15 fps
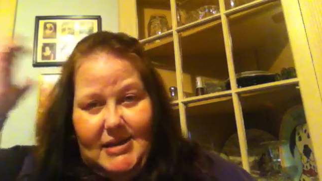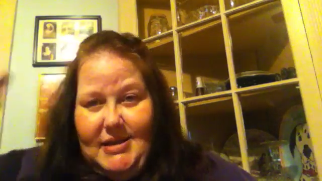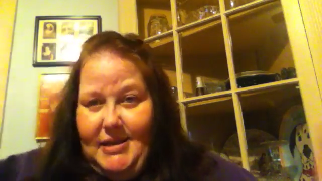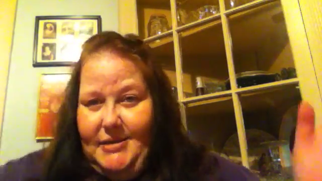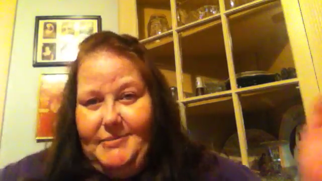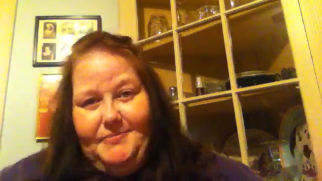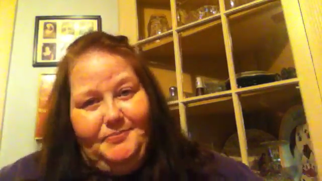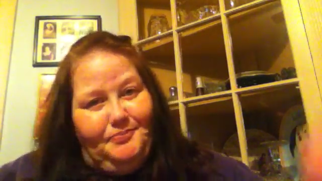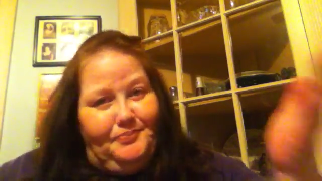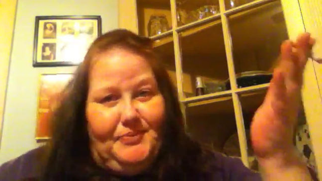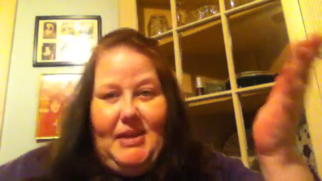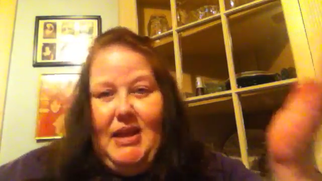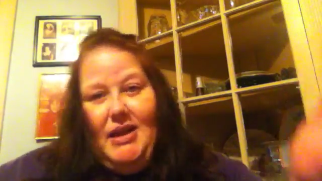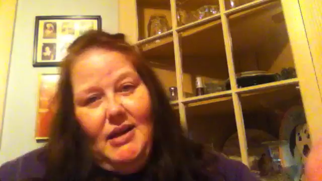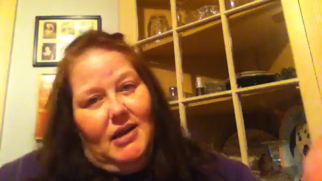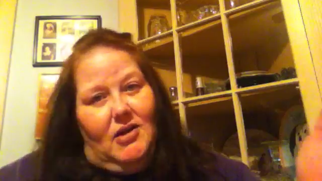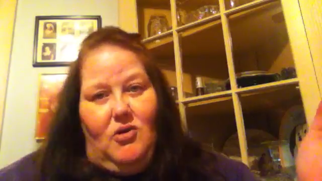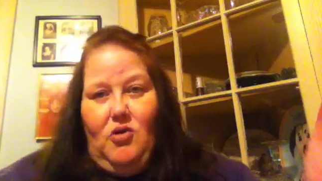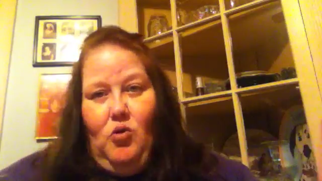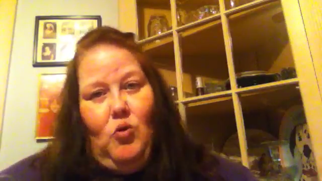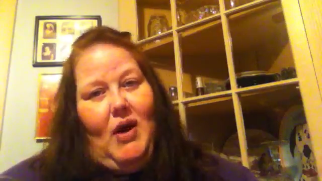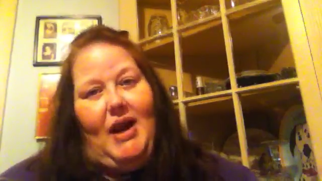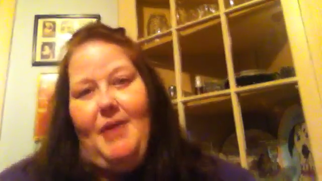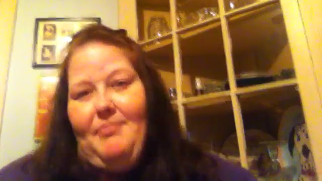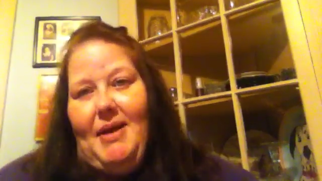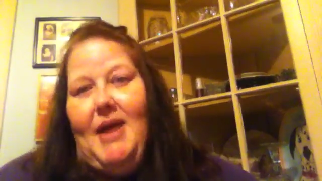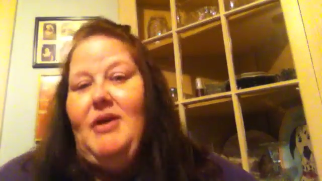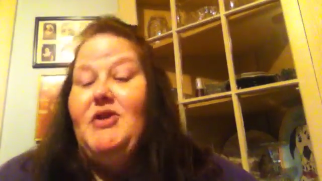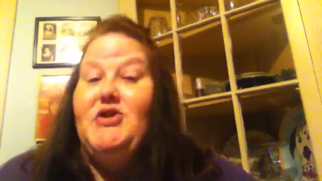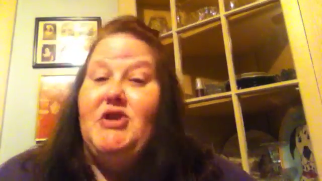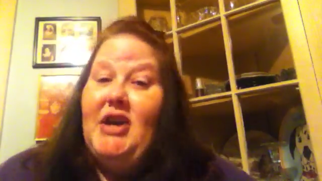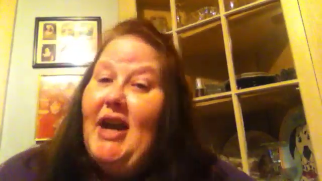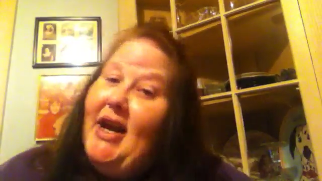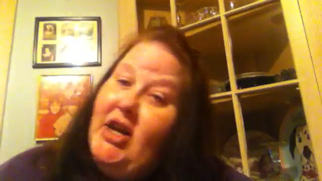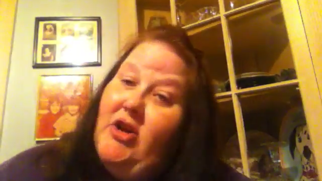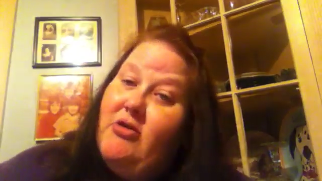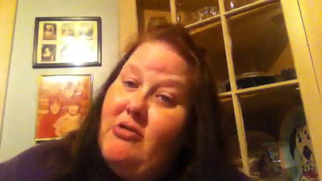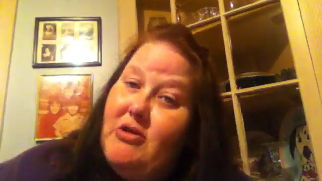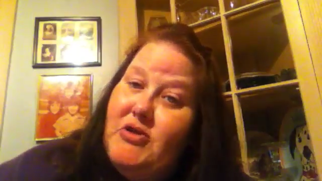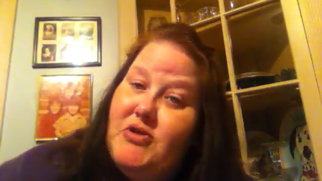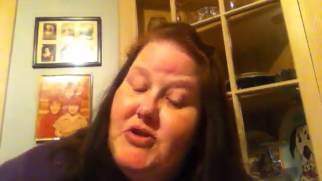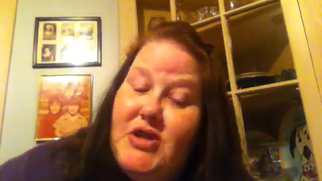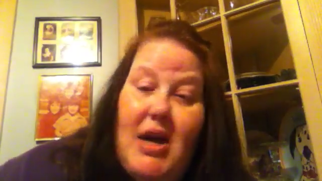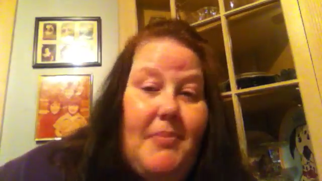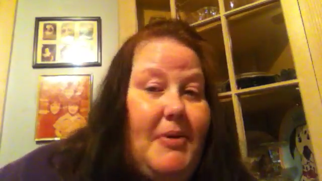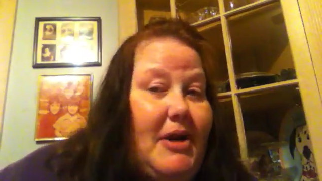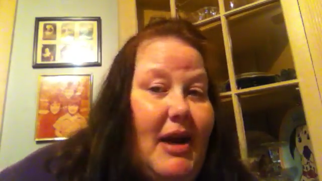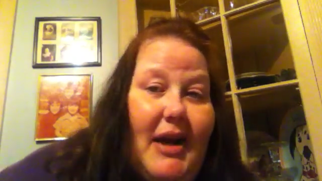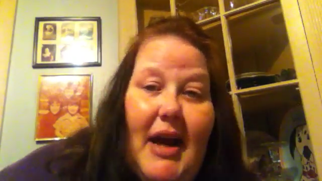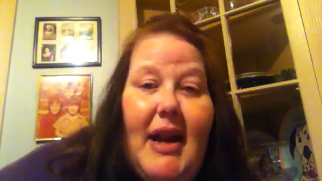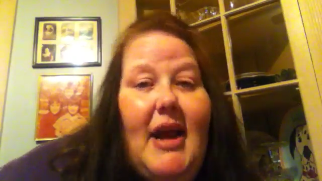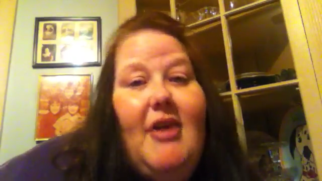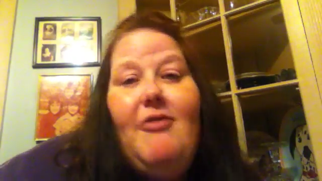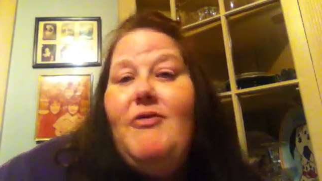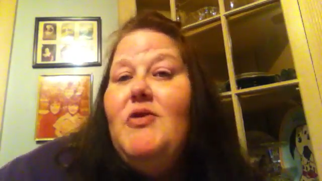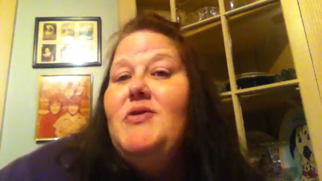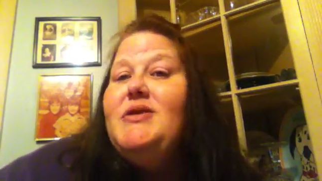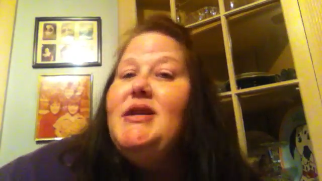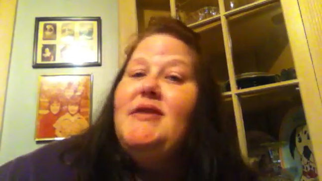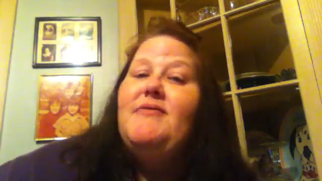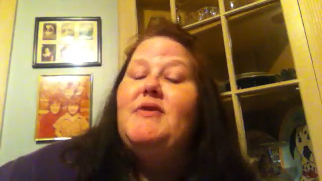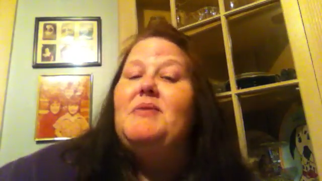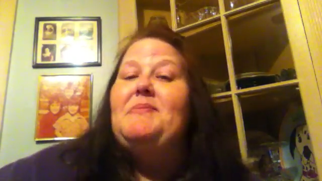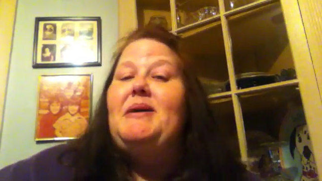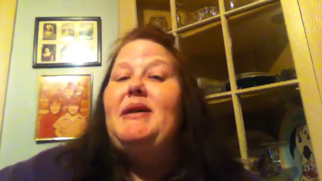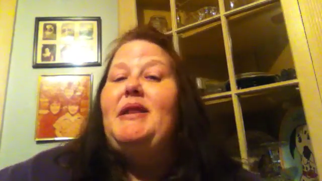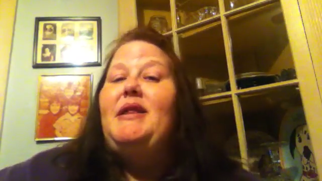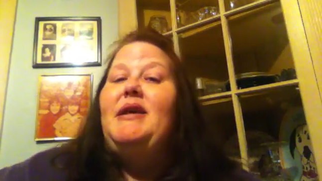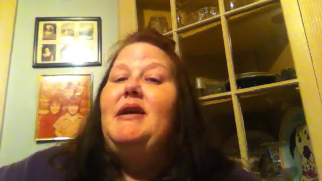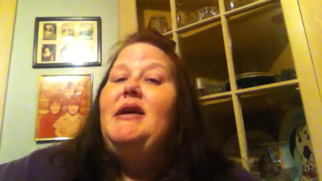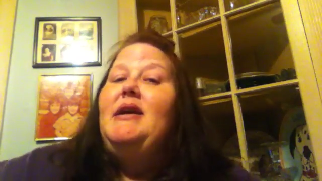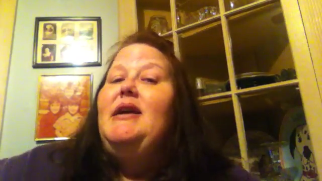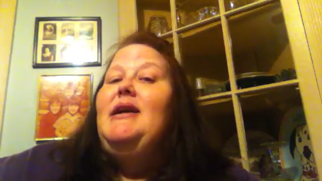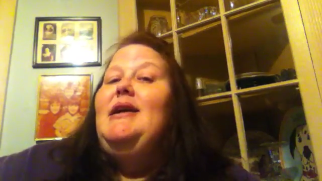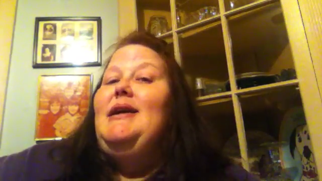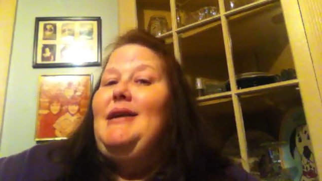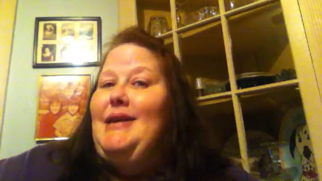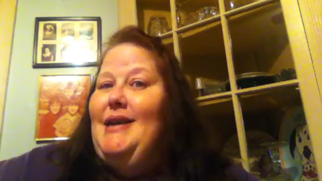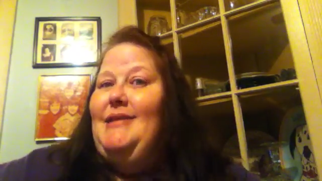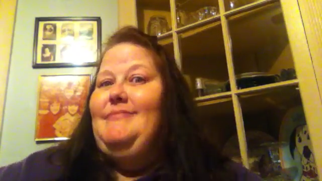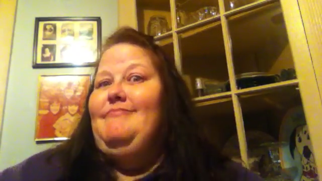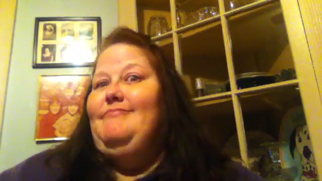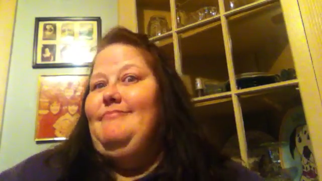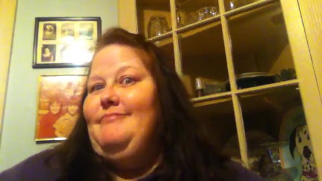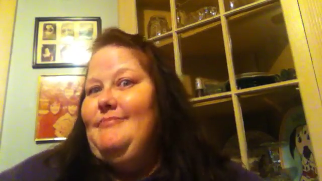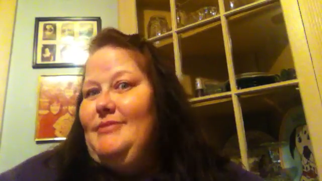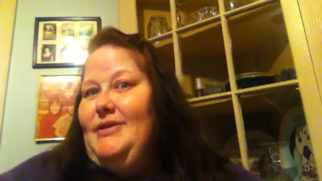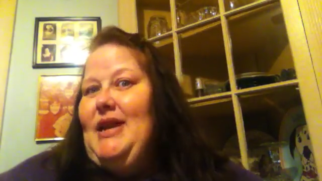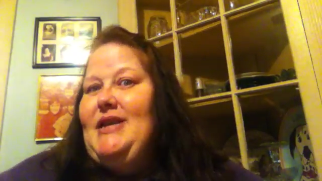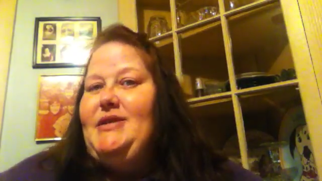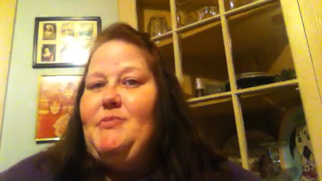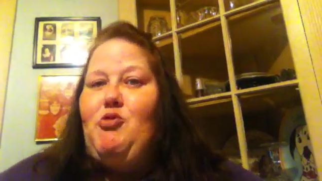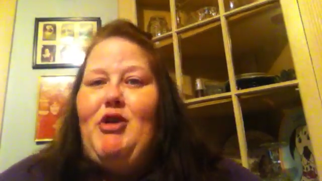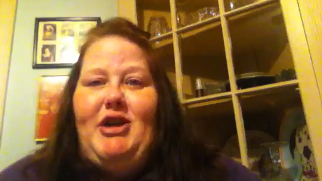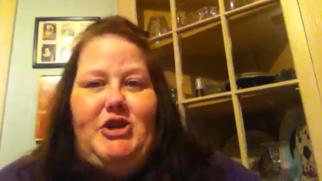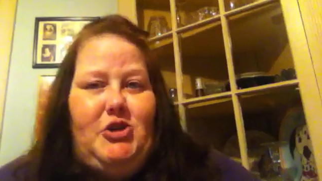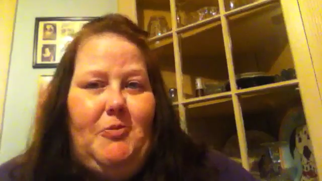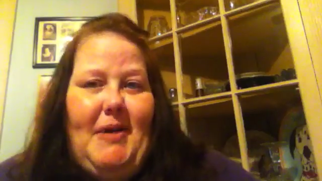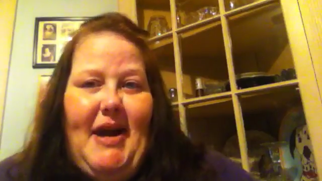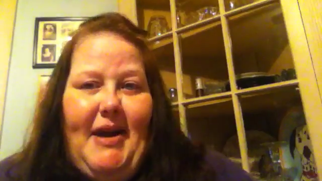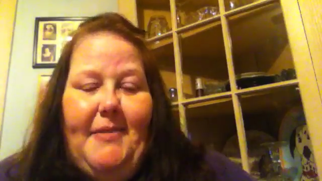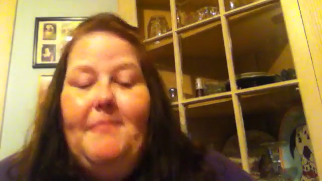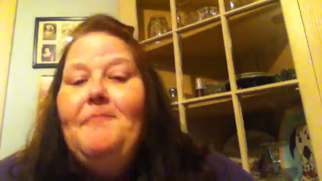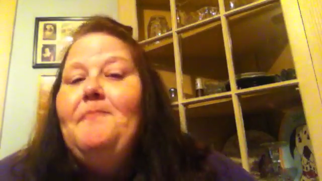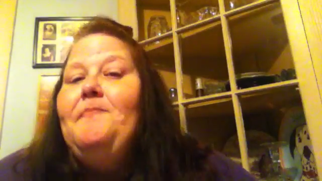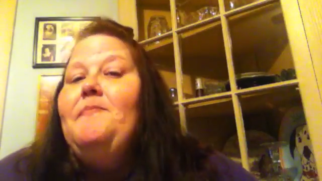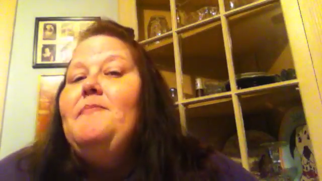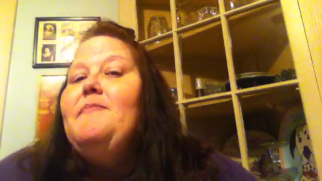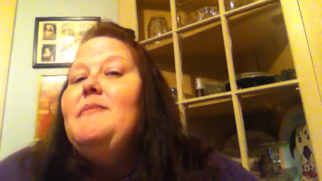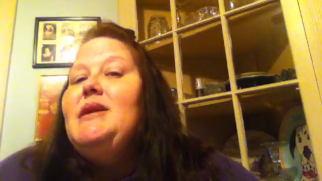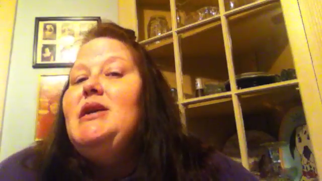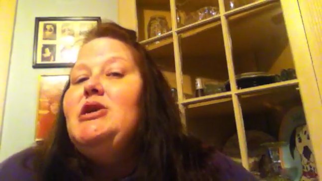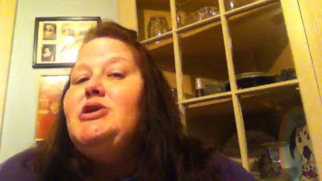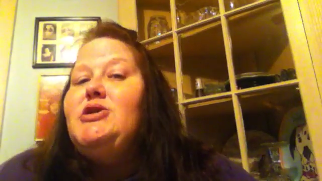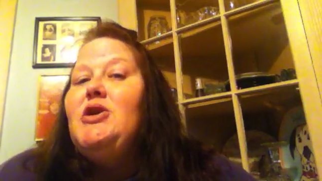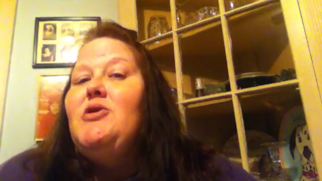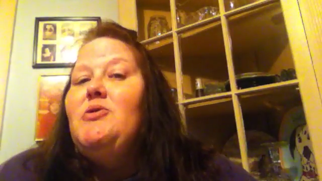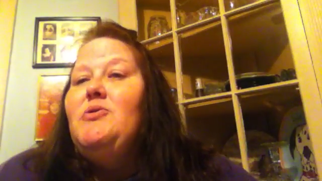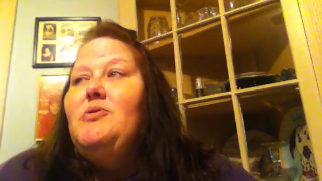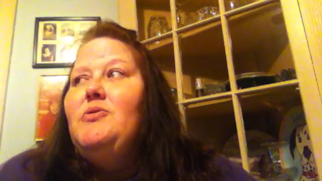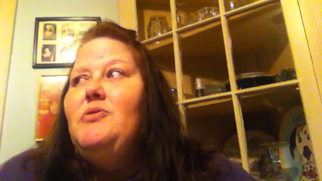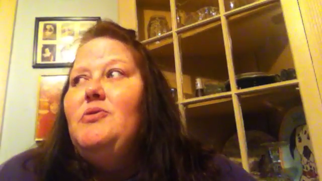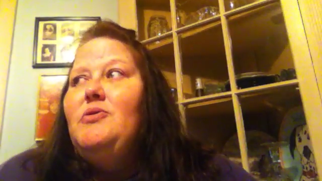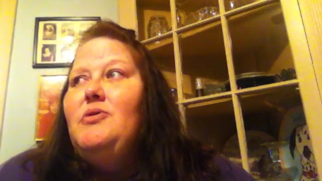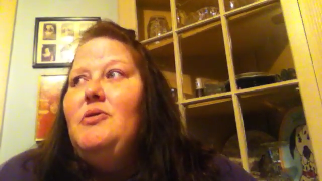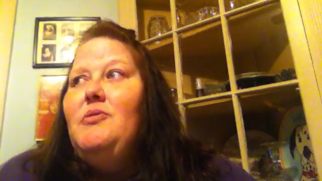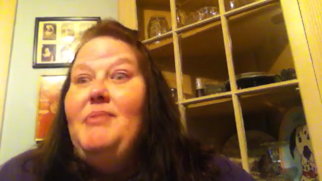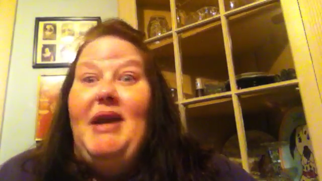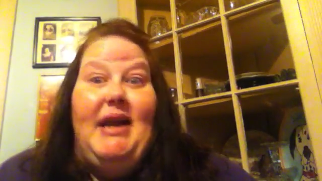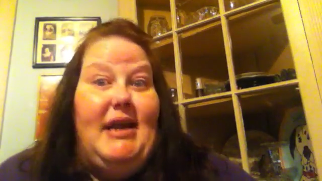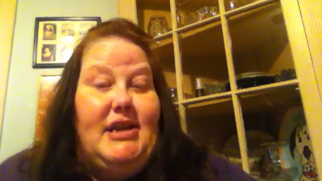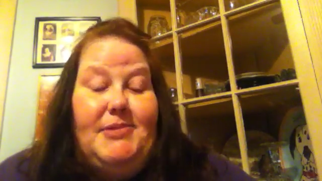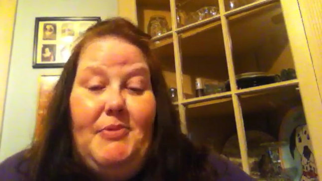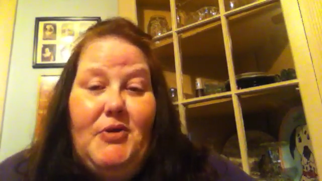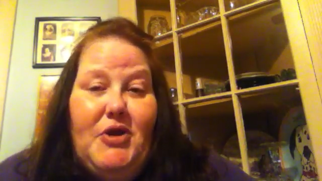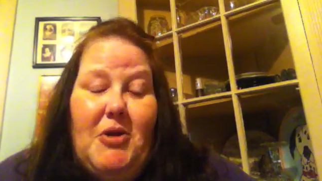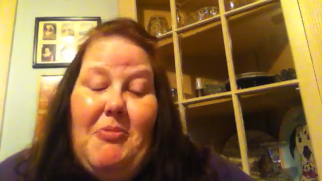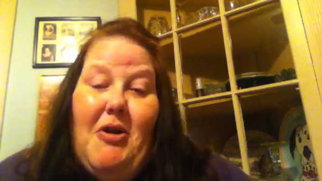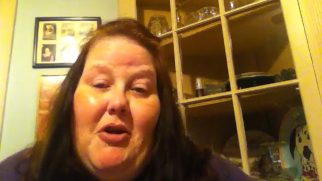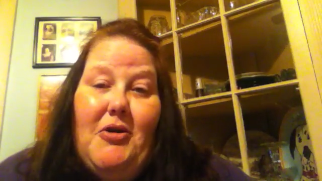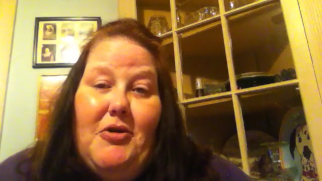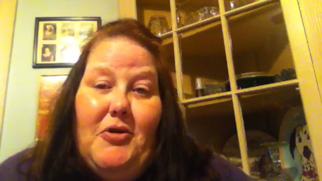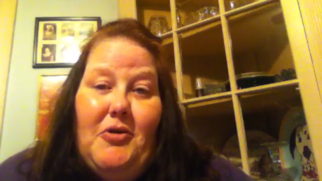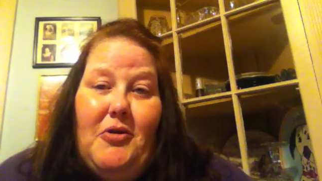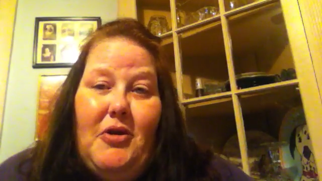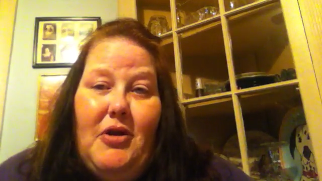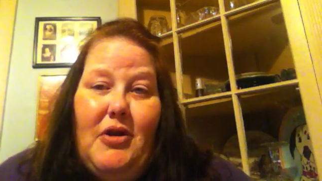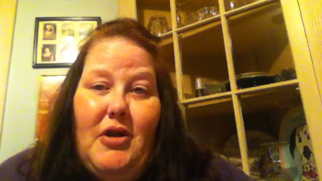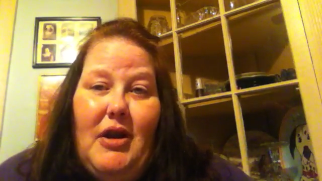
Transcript: a weight and balance. You got to go grocery shopping. You got to have food to eat for the month. Yet, that's the price you pay. So, being intimate with your partner